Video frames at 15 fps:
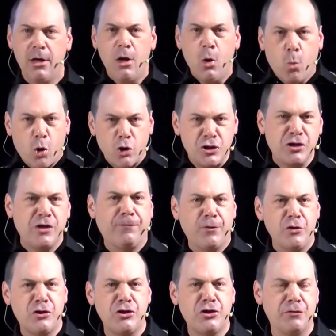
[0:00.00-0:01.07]
Watch the
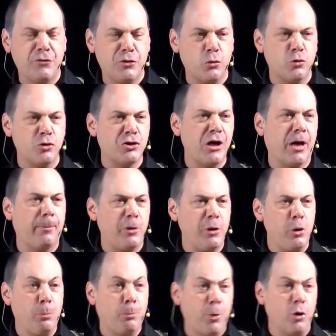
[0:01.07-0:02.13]
footage of George
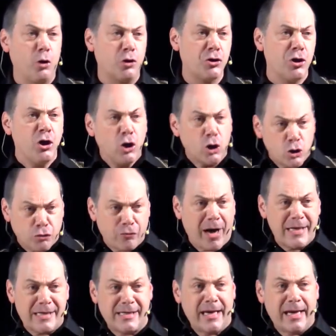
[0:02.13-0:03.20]
W. Bush
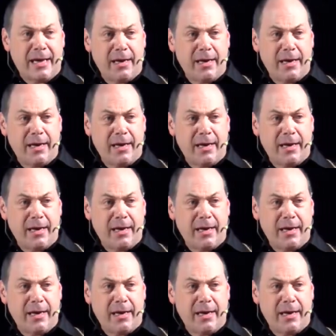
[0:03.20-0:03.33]
addressing